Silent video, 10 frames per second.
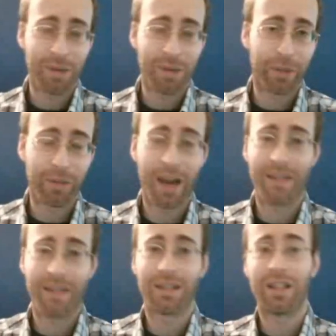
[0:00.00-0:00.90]
people here
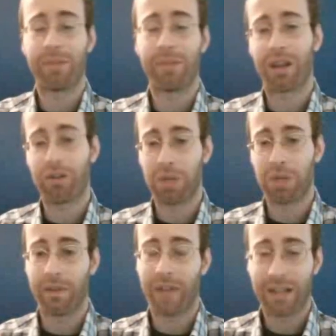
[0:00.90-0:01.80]
behind the scenes making sure you
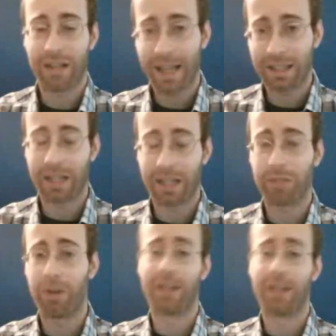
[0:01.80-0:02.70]
have a fantastic
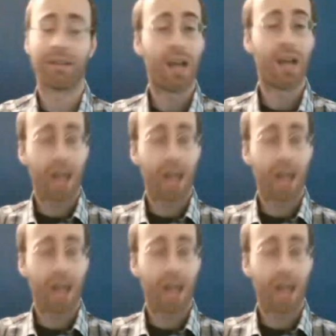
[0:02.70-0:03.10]
experience,